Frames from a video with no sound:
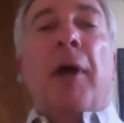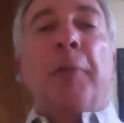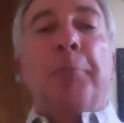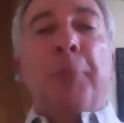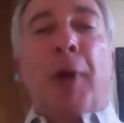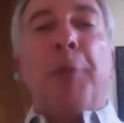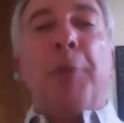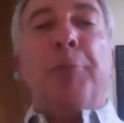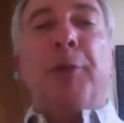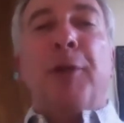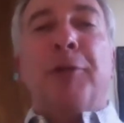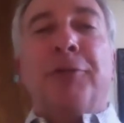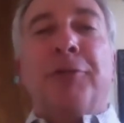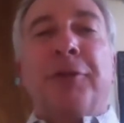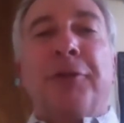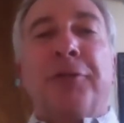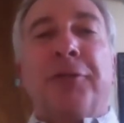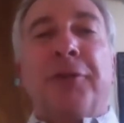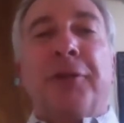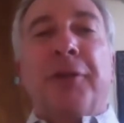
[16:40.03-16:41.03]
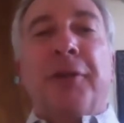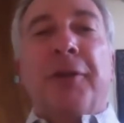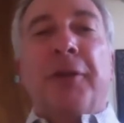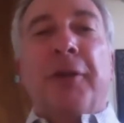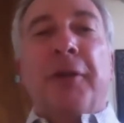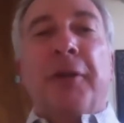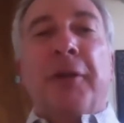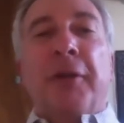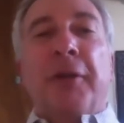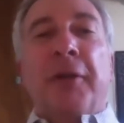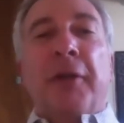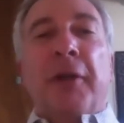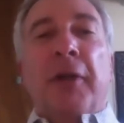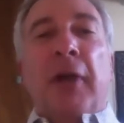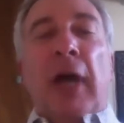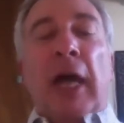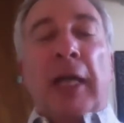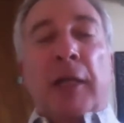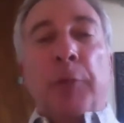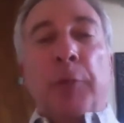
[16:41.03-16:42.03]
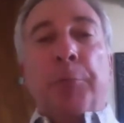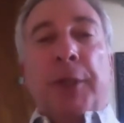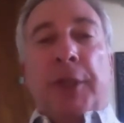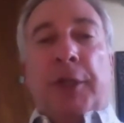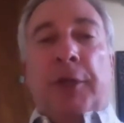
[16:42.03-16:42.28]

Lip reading: My business, I can be